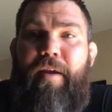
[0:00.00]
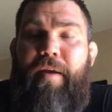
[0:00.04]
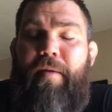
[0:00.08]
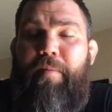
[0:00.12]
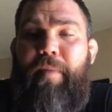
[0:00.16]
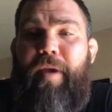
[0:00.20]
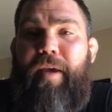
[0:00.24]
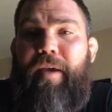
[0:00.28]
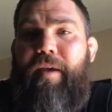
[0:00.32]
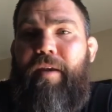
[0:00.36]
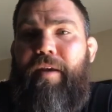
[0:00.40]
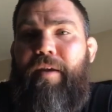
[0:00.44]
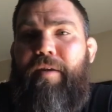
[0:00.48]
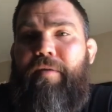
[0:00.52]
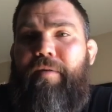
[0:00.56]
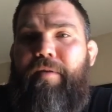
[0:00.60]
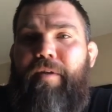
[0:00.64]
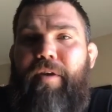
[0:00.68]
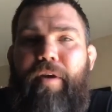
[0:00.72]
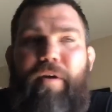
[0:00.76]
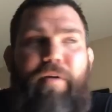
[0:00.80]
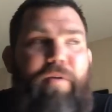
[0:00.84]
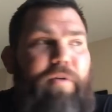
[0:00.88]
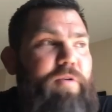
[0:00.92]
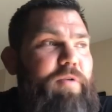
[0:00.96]

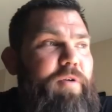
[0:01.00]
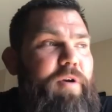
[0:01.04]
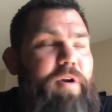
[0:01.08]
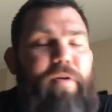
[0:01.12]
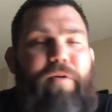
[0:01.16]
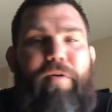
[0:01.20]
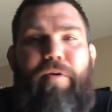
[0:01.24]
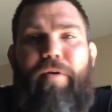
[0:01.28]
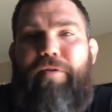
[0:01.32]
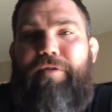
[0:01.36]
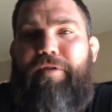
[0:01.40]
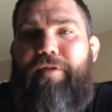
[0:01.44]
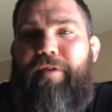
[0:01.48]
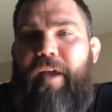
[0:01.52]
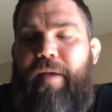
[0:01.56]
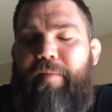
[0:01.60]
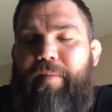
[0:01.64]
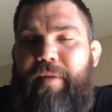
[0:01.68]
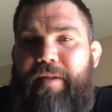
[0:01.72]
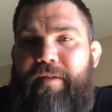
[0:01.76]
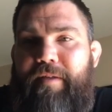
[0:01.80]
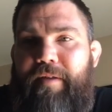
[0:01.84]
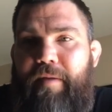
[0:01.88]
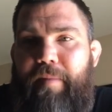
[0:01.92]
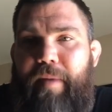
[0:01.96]
making critical
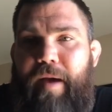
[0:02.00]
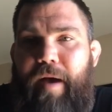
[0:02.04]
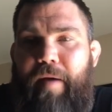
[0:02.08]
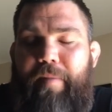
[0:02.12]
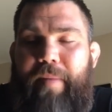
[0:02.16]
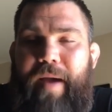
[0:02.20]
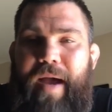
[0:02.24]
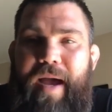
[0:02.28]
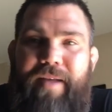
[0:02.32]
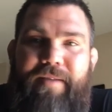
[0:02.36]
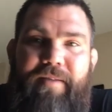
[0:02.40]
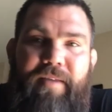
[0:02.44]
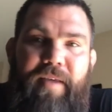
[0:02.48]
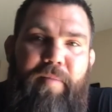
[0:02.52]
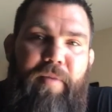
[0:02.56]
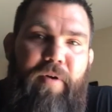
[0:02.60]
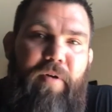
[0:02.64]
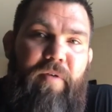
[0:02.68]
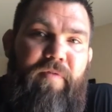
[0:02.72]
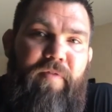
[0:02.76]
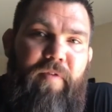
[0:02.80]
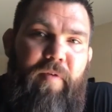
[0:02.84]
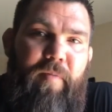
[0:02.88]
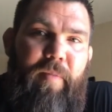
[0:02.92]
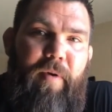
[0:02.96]
statements about basketball
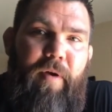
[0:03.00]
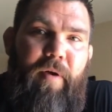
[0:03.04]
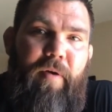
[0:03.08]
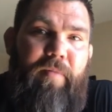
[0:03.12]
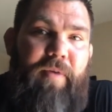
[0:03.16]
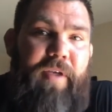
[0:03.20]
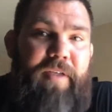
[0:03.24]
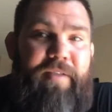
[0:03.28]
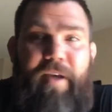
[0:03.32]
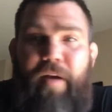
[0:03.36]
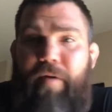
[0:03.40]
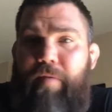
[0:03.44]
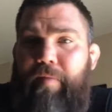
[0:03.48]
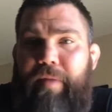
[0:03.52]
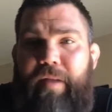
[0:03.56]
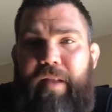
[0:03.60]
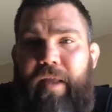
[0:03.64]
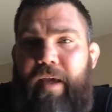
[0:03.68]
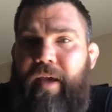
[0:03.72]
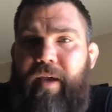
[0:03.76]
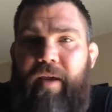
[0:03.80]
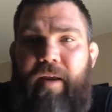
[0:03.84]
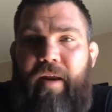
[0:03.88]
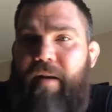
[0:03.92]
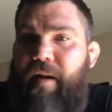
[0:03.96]
and football, because I don't
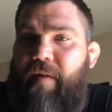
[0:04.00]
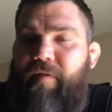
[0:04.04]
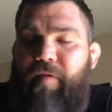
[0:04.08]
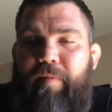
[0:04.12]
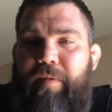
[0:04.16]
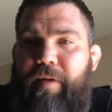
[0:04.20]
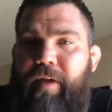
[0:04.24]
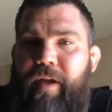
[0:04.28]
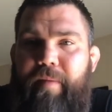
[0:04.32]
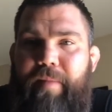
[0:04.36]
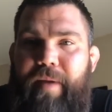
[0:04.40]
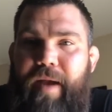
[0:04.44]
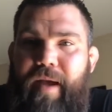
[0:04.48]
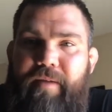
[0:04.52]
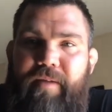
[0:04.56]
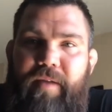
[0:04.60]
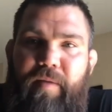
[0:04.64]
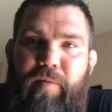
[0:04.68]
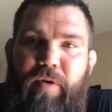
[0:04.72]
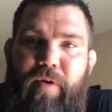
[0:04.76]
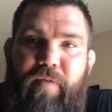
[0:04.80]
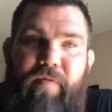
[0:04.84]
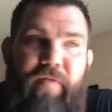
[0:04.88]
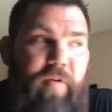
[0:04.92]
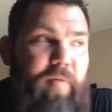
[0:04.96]
play. I never played
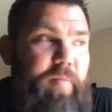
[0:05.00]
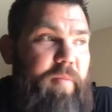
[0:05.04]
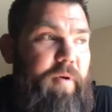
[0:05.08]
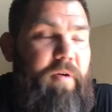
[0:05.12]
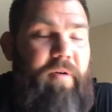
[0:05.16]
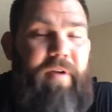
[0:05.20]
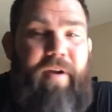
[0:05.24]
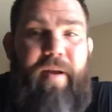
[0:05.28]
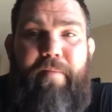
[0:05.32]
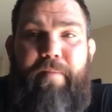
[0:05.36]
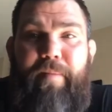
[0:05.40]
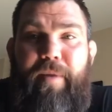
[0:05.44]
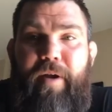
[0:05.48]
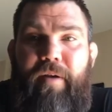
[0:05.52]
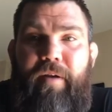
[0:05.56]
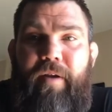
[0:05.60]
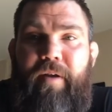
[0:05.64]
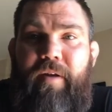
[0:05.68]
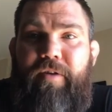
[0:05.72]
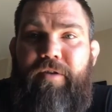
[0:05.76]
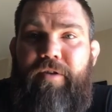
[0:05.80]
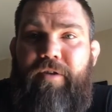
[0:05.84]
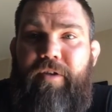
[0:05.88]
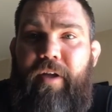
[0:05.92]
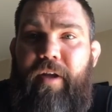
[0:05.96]
basketball and football, and I barely
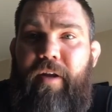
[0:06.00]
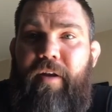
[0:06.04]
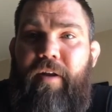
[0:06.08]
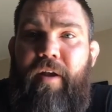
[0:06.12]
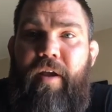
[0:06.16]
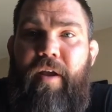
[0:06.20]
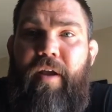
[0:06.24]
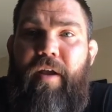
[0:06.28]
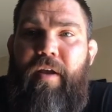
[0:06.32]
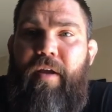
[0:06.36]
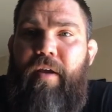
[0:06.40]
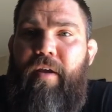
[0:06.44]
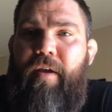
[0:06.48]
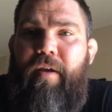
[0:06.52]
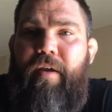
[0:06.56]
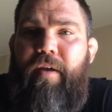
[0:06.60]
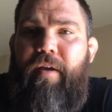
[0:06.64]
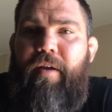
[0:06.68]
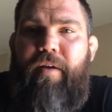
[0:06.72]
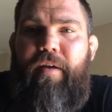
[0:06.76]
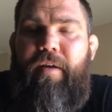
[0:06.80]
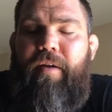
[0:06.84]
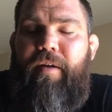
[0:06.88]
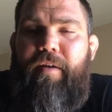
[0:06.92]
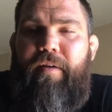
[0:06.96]
understand
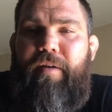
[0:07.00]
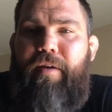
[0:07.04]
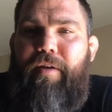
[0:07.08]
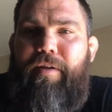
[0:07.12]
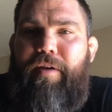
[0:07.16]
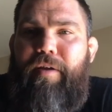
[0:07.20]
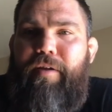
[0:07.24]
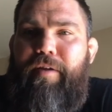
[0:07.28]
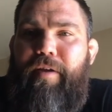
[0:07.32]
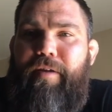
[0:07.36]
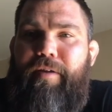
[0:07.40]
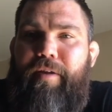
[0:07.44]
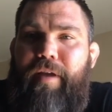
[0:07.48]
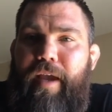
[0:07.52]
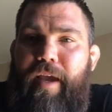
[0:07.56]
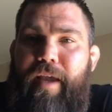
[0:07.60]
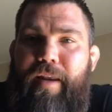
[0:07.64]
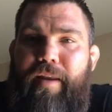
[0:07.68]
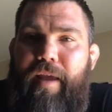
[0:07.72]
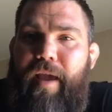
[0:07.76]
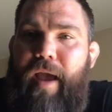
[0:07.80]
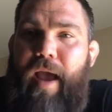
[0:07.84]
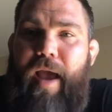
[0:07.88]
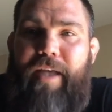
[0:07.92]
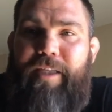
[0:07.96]

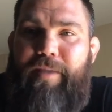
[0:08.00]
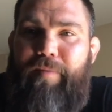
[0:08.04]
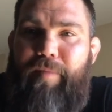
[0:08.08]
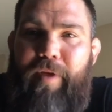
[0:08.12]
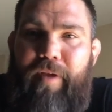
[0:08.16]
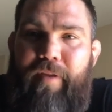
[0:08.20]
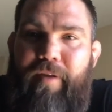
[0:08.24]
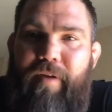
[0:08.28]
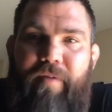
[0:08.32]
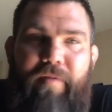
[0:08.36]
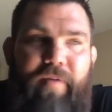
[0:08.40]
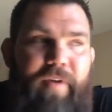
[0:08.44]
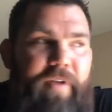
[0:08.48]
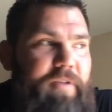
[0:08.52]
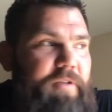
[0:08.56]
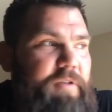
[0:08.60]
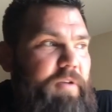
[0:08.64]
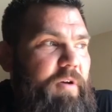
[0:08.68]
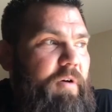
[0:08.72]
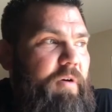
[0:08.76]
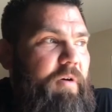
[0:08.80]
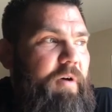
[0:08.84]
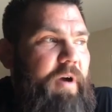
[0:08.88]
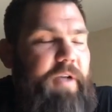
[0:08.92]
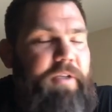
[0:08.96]
any aspect of it.
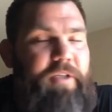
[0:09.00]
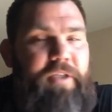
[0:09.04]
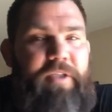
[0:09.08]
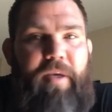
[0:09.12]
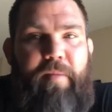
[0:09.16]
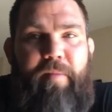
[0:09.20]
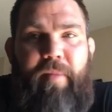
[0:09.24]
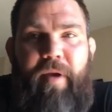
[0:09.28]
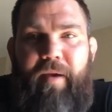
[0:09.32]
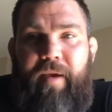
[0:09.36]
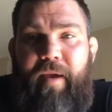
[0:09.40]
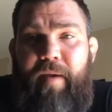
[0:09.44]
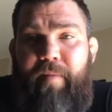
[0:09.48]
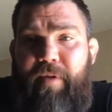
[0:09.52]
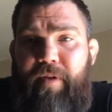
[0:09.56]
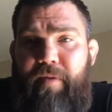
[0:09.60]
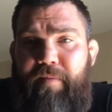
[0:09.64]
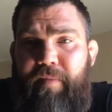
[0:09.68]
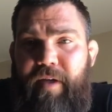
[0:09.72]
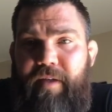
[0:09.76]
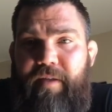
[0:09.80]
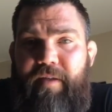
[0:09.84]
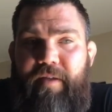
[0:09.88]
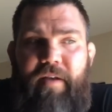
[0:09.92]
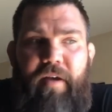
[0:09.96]
So I just keep it to
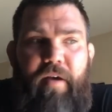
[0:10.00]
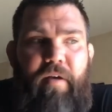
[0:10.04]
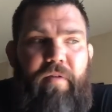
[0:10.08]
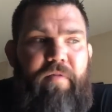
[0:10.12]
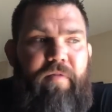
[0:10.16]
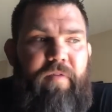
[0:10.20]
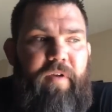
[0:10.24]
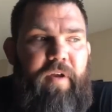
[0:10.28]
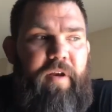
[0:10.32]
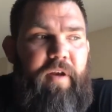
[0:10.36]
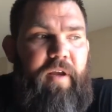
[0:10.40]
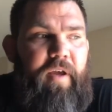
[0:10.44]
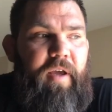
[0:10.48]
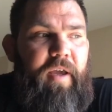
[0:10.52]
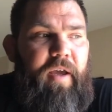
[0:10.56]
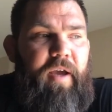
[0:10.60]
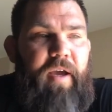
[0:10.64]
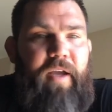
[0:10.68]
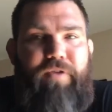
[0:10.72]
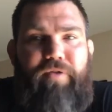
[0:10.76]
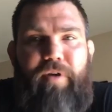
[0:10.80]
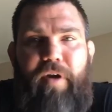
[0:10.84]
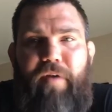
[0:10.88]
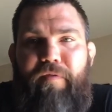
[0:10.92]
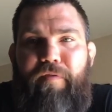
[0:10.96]
myself, and
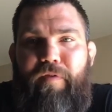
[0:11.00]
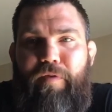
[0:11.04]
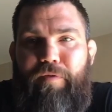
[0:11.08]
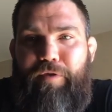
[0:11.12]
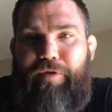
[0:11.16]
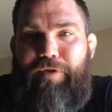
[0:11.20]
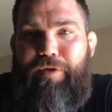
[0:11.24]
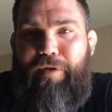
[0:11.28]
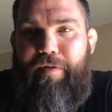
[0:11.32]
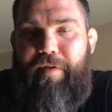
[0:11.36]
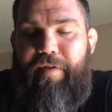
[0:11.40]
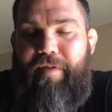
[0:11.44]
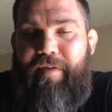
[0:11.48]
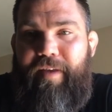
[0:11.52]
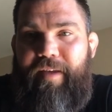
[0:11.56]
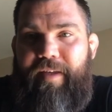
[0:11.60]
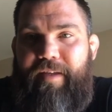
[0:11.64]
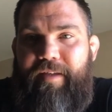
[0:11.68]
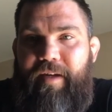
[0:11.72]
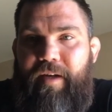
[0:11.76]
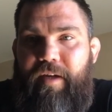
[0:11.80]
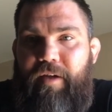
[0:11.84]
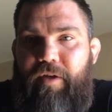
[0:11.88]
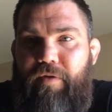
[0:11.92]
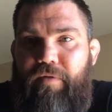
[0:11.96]
I try to focus on the things
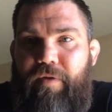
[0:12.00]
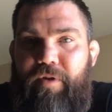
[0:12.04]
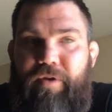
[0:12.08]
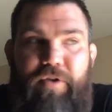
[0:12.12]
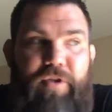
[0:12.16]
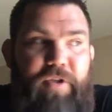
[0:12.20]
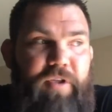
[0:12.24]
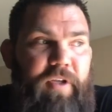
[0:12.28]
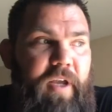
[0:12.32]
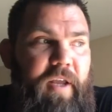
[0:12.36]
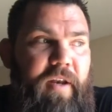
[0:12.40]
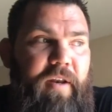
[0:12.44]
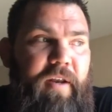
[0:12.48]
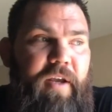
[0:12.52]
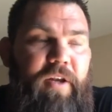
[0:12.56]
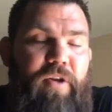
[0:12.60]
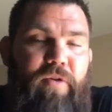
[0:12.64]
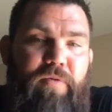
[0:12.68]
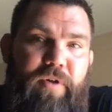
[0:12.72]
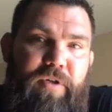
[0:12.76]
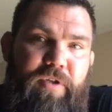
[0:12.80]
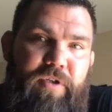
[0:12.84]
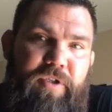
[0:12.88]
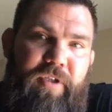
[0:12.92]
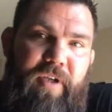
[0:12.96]
that I do understand. And I
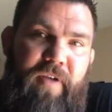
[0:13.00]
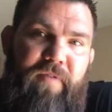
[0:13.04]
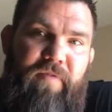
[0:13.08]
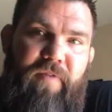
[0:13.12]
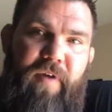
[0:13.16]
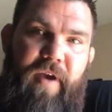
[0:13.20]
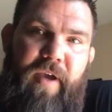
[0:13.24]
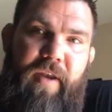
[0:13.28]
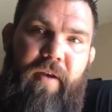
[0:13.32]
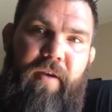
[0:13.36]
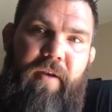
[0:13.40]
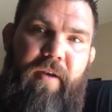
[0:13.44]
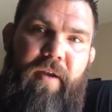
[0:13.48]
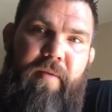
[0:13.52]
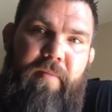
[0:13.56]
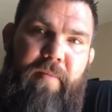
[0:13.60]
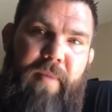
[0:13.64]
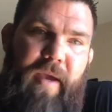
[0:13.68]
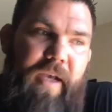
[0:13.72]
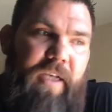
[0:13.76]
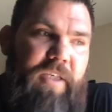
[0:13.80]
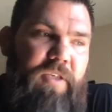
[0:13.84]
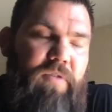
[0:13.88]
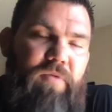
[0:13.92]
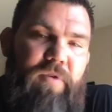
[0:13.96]
do understand fighting, and
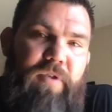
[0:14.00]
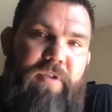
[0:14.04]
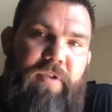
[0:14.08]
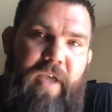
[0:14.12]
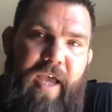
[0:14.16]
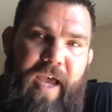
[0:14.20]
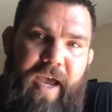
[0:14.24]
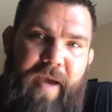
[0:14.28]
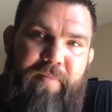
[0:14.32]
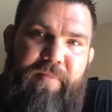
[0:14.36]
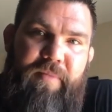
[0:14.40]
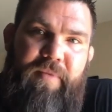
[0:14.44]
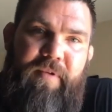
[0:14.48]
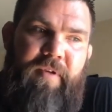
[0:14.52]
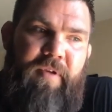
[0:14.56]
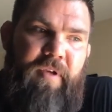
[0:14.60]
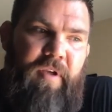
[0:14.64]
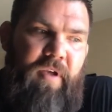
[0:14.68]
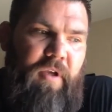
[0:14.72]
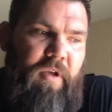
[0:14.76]
Max was apt.